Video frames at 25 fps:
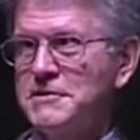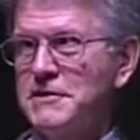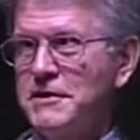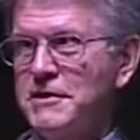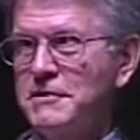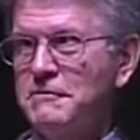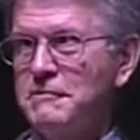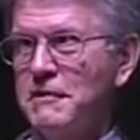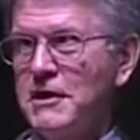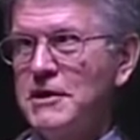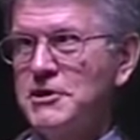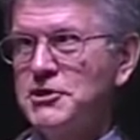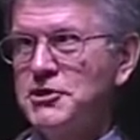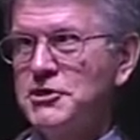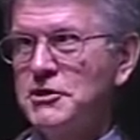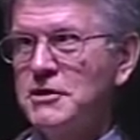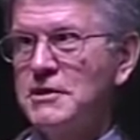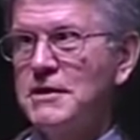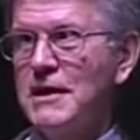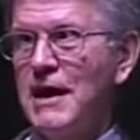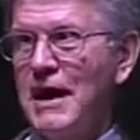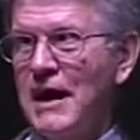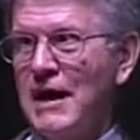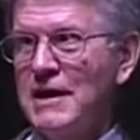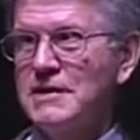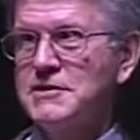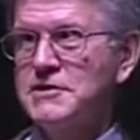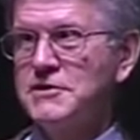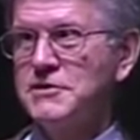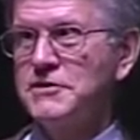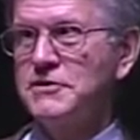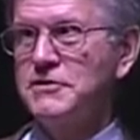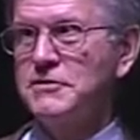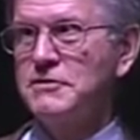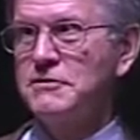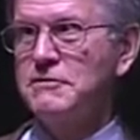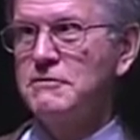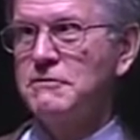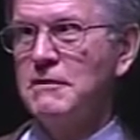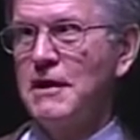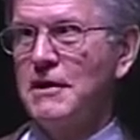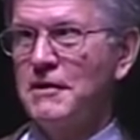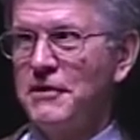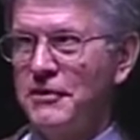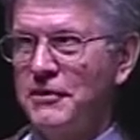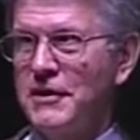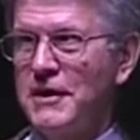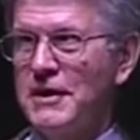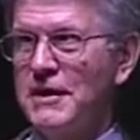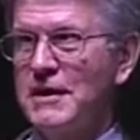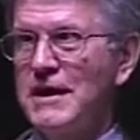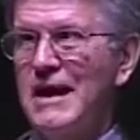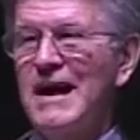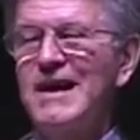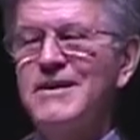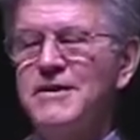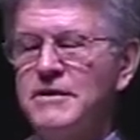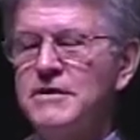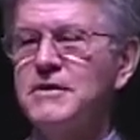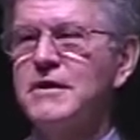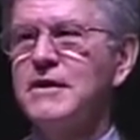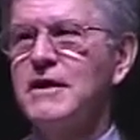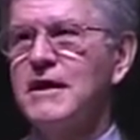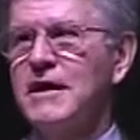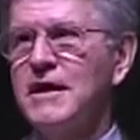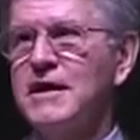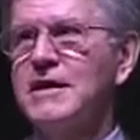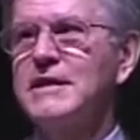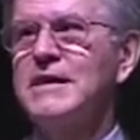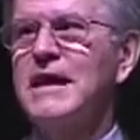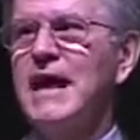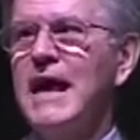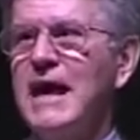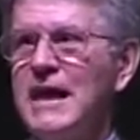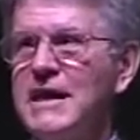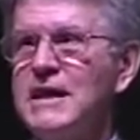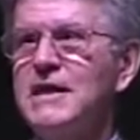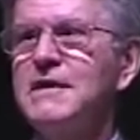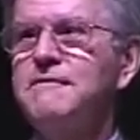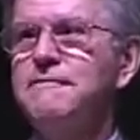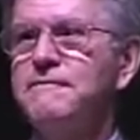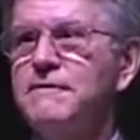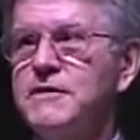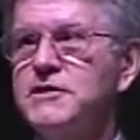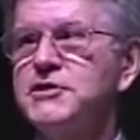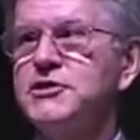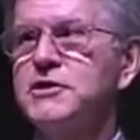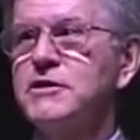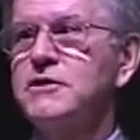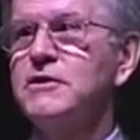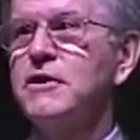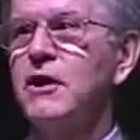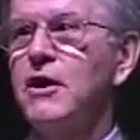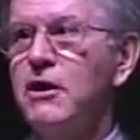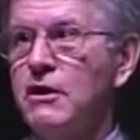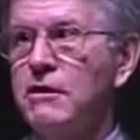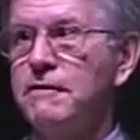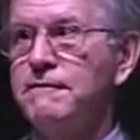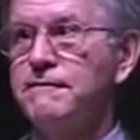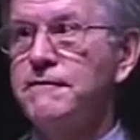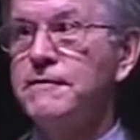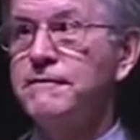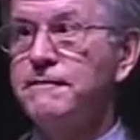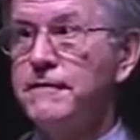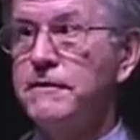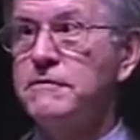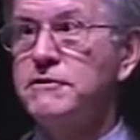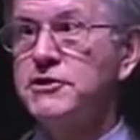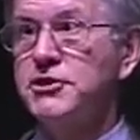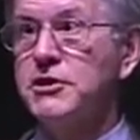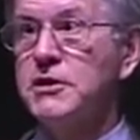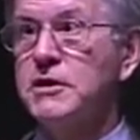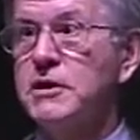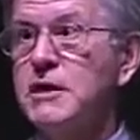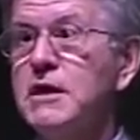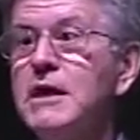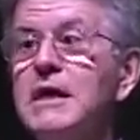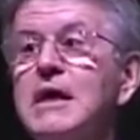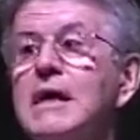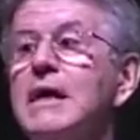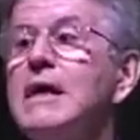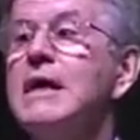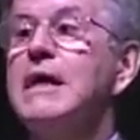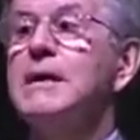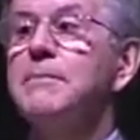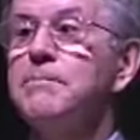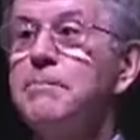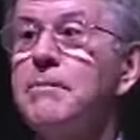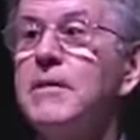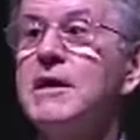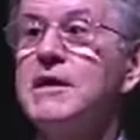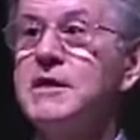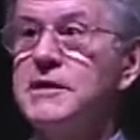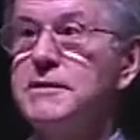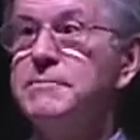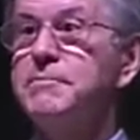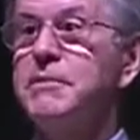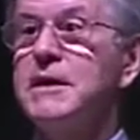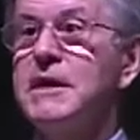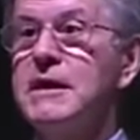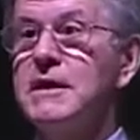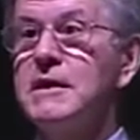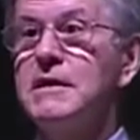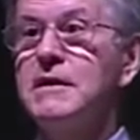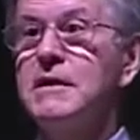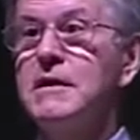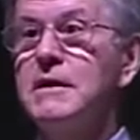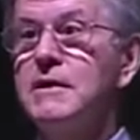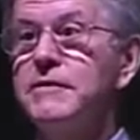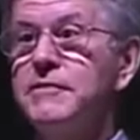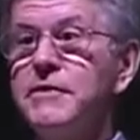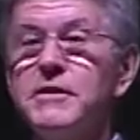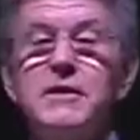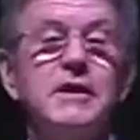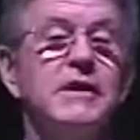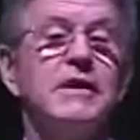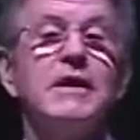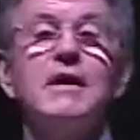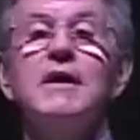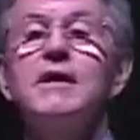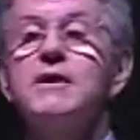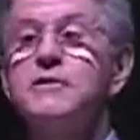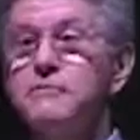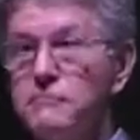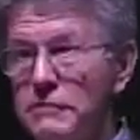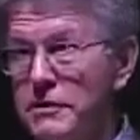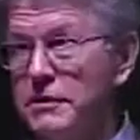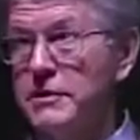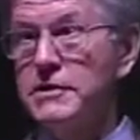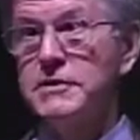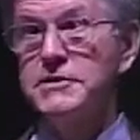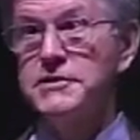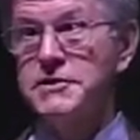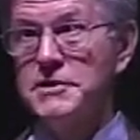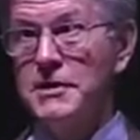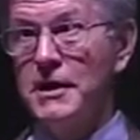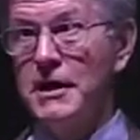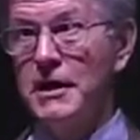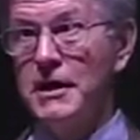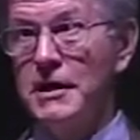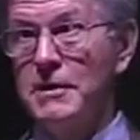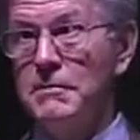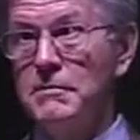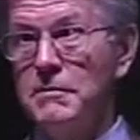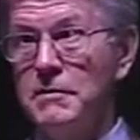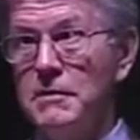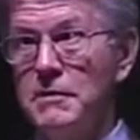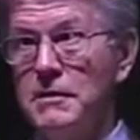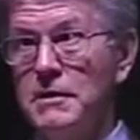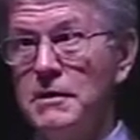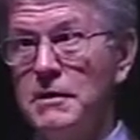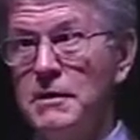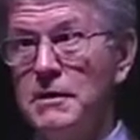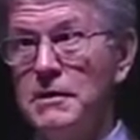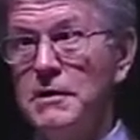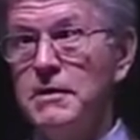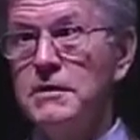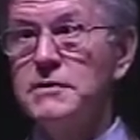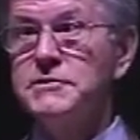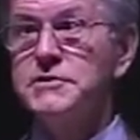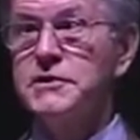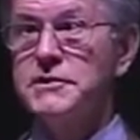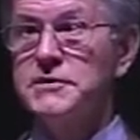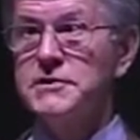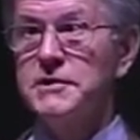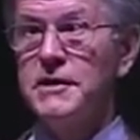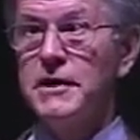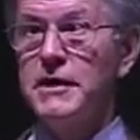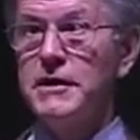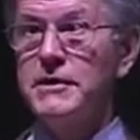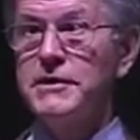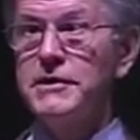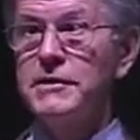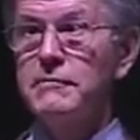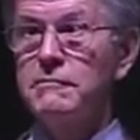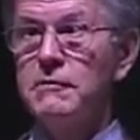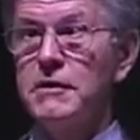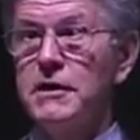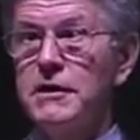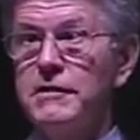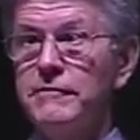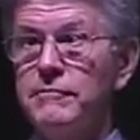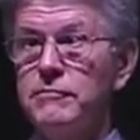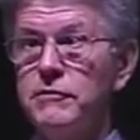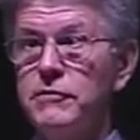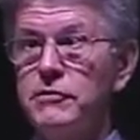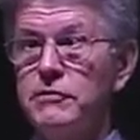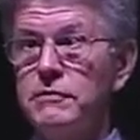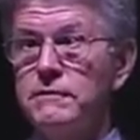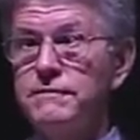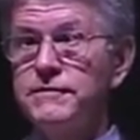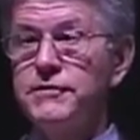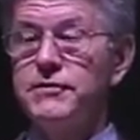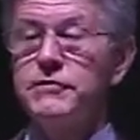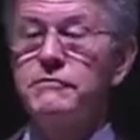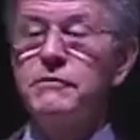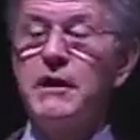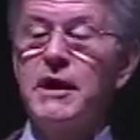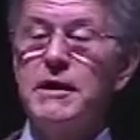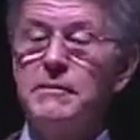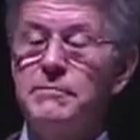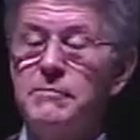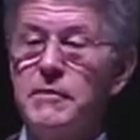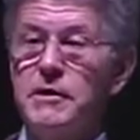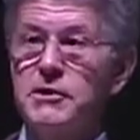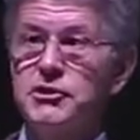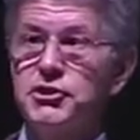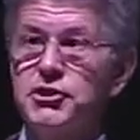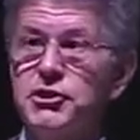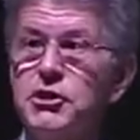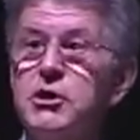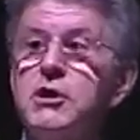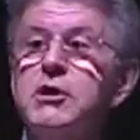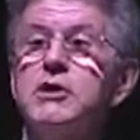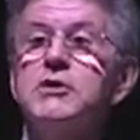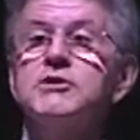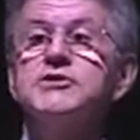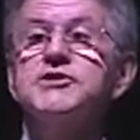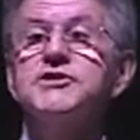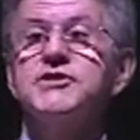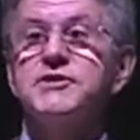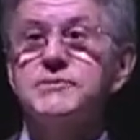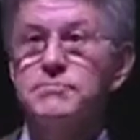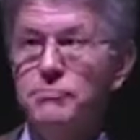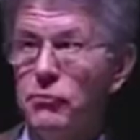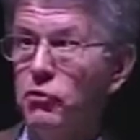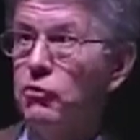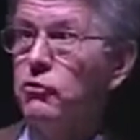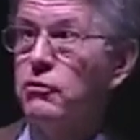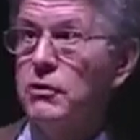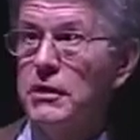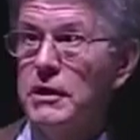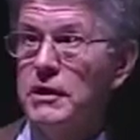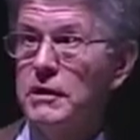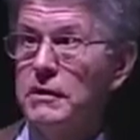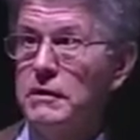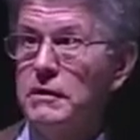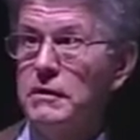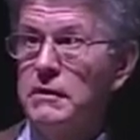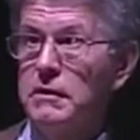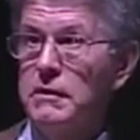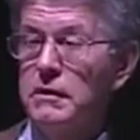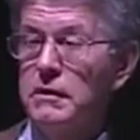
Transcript: situation has to, I think, underline any vision of the future. It might be that in 100 years' time, society will have moved to a much smaller